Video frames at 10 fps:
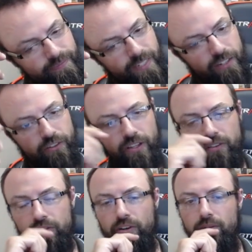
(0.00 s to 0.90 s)
I just had the
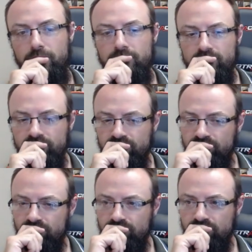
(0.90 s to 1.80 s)
term.
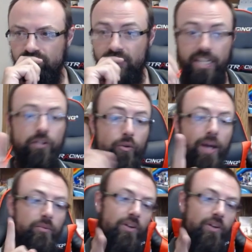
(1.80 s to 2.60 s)
Indirect